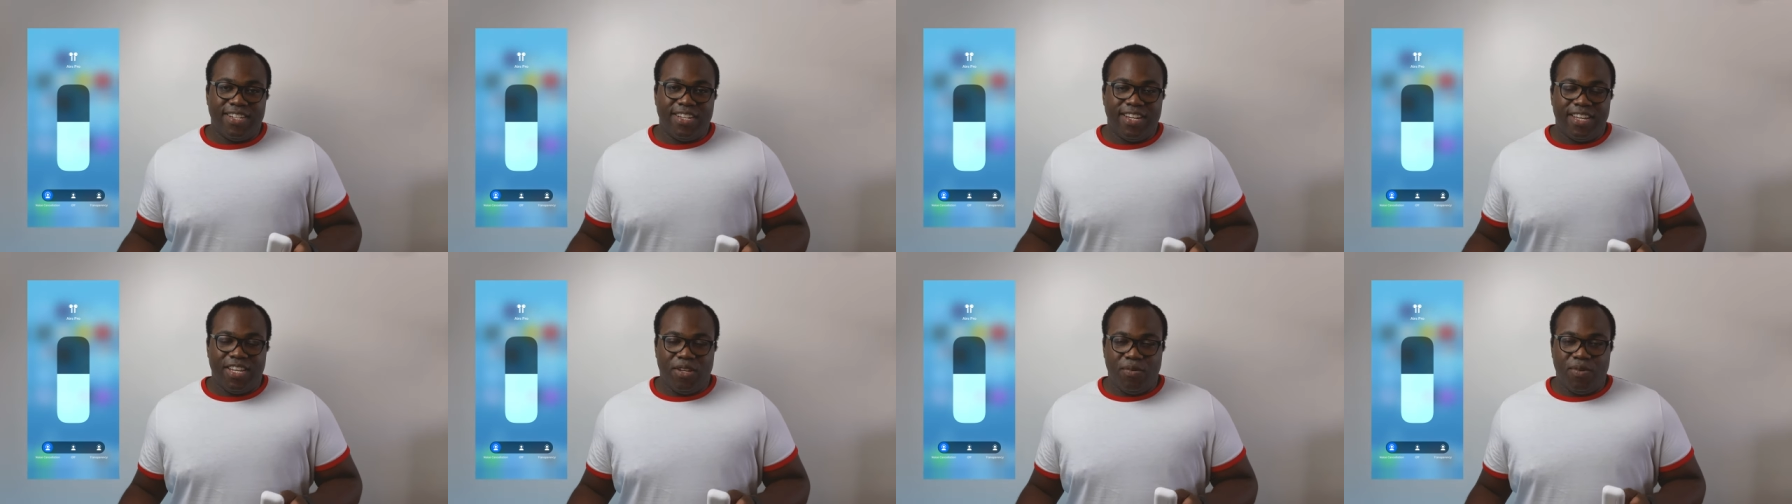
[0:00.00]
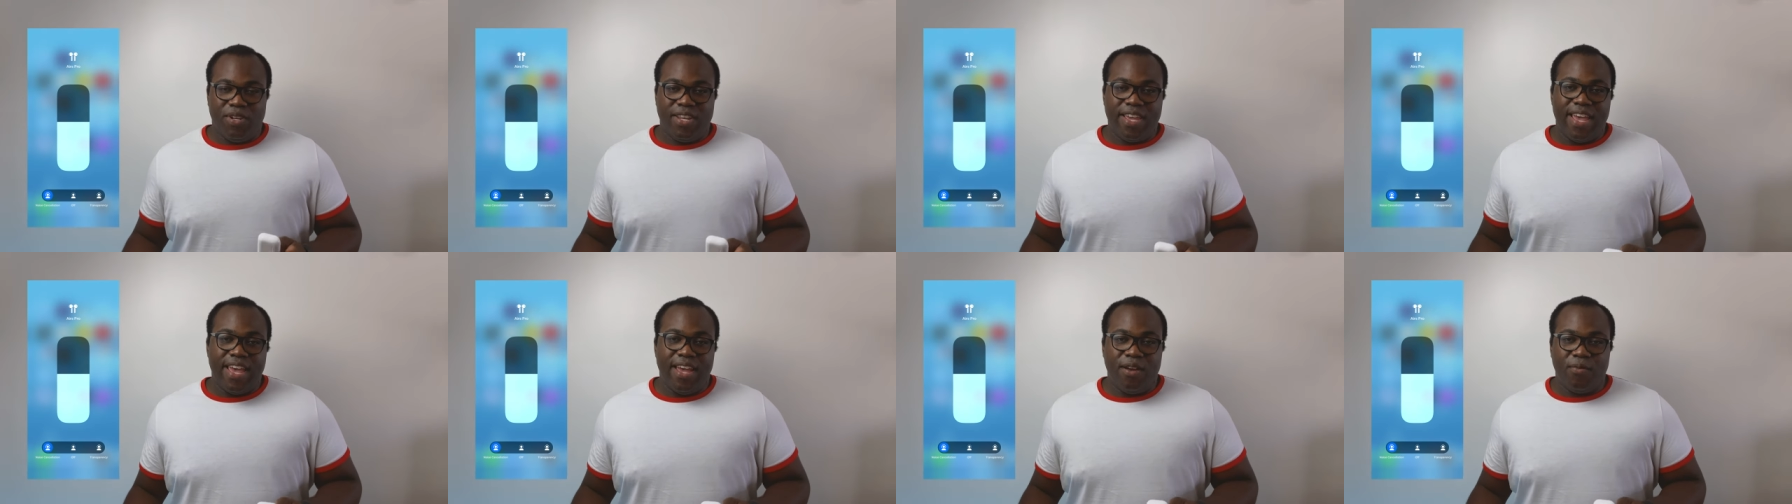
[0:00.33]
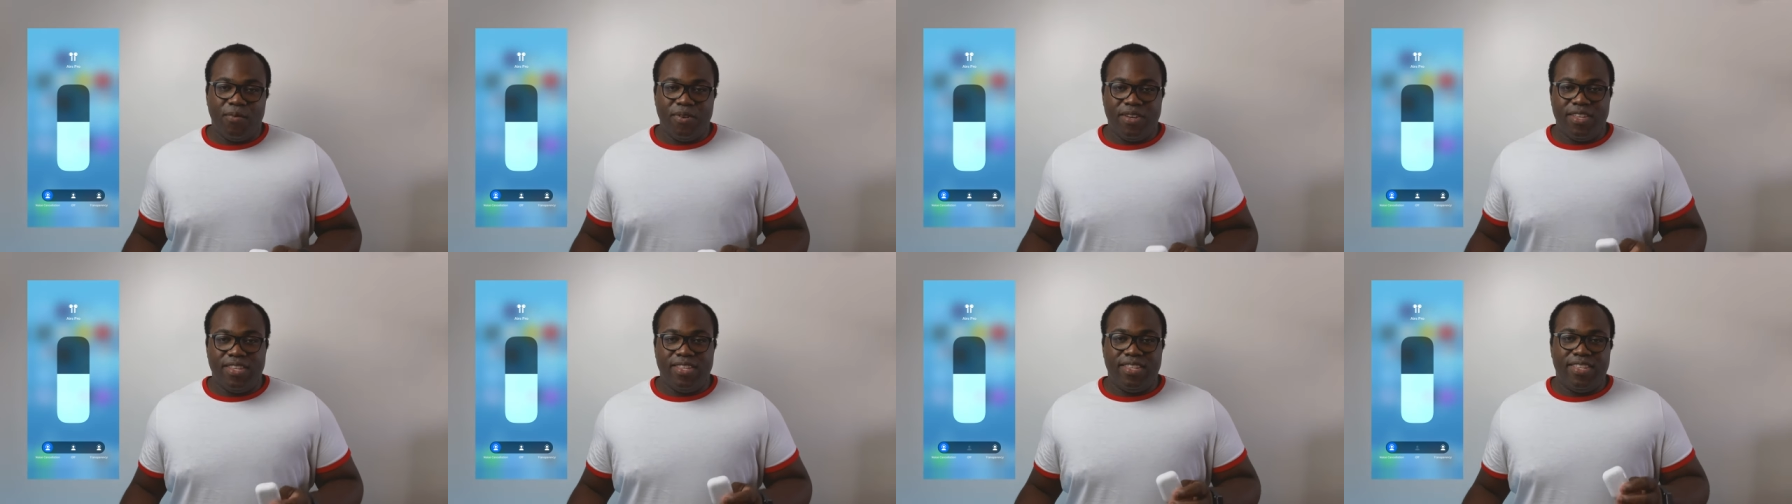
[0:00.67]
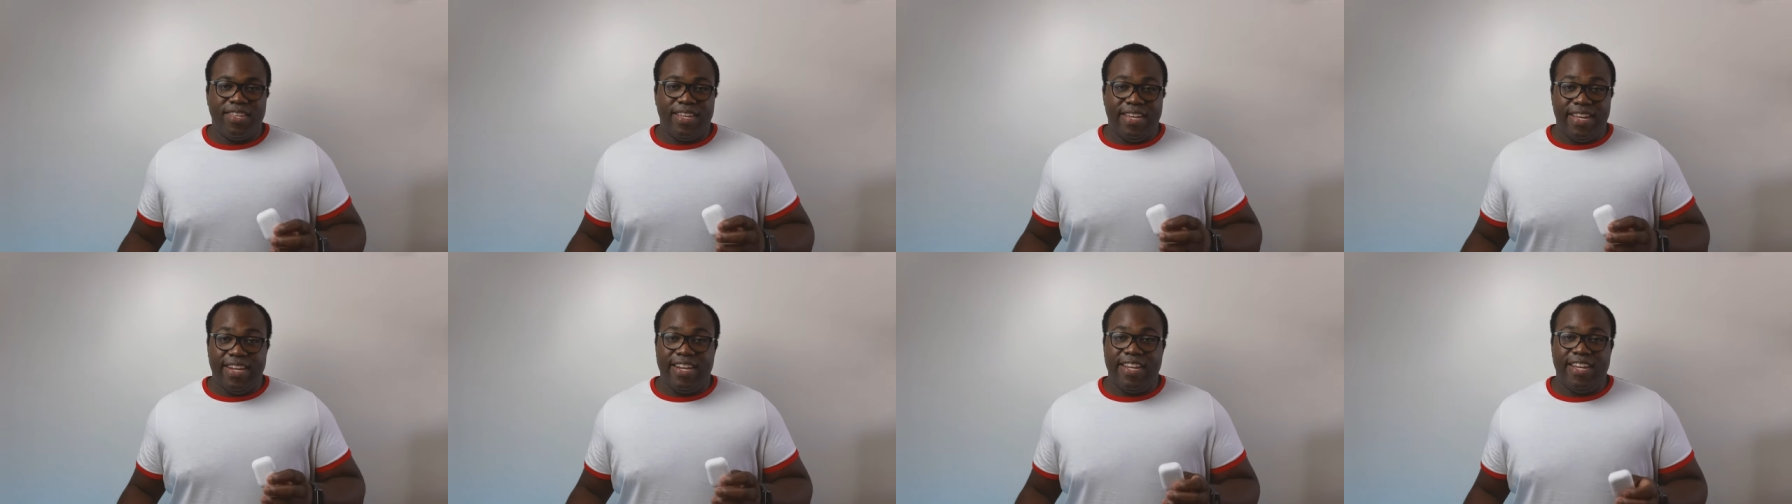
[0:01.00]
that you would get
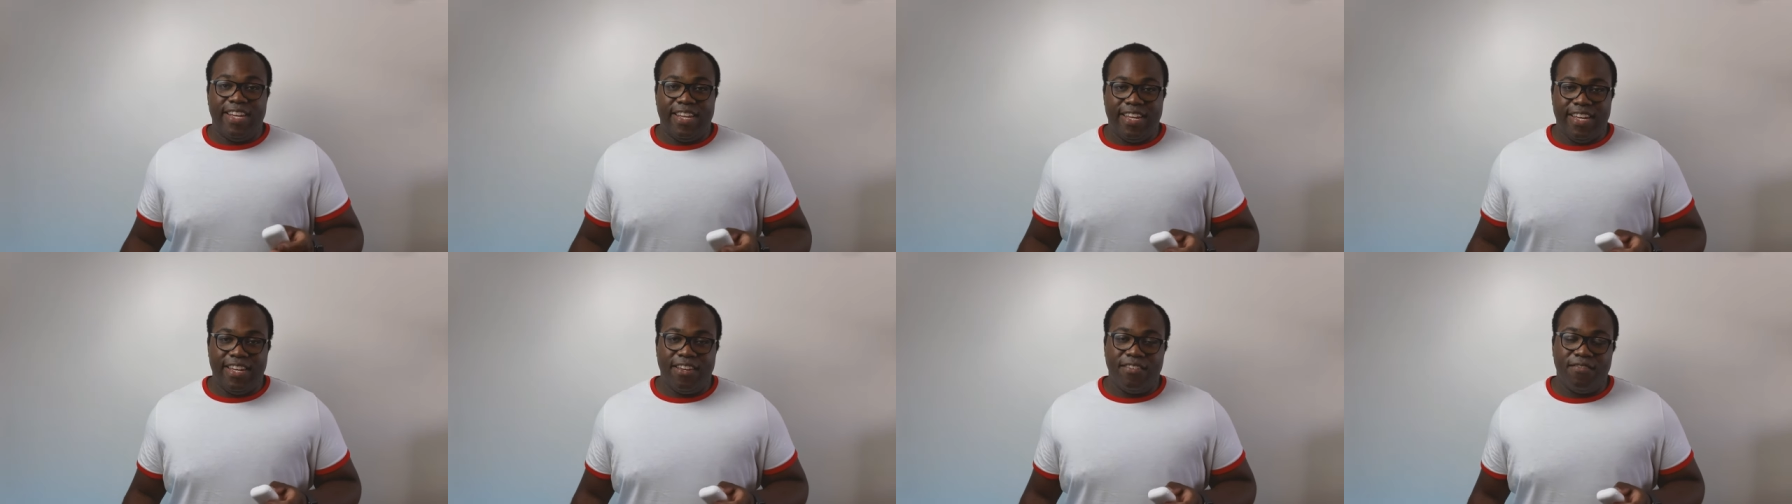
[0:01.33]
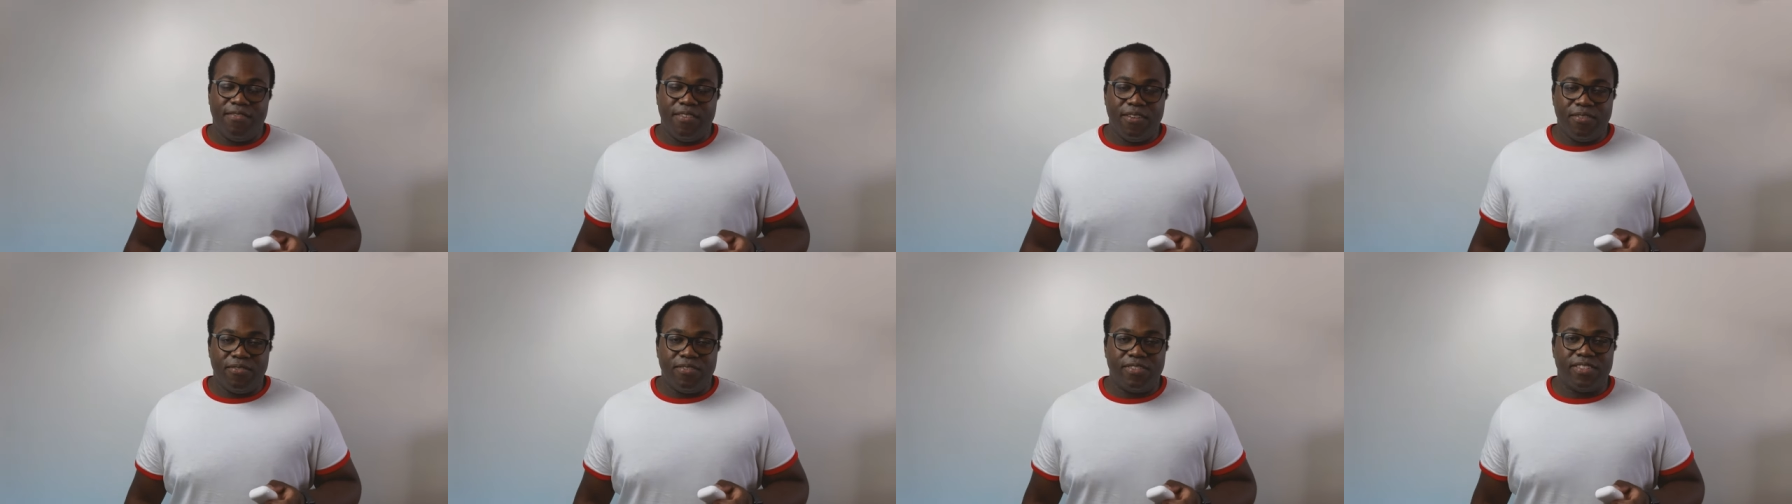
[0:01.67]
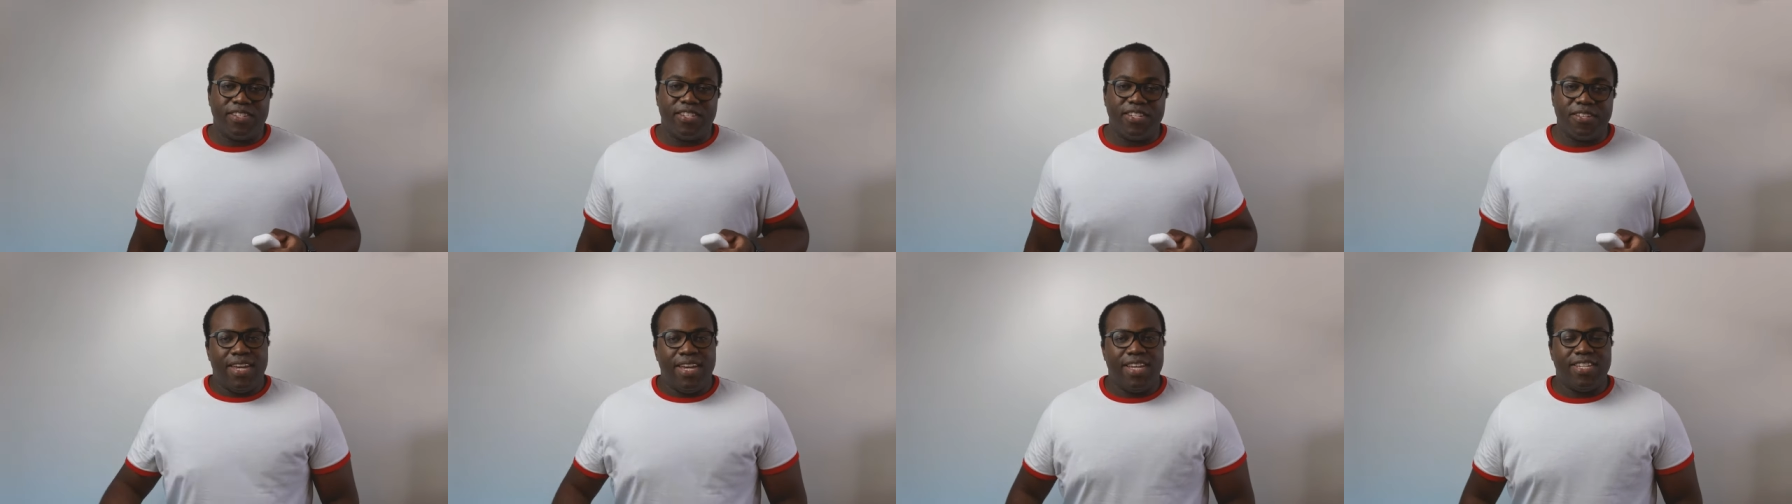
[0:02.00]
with in-ear earphones.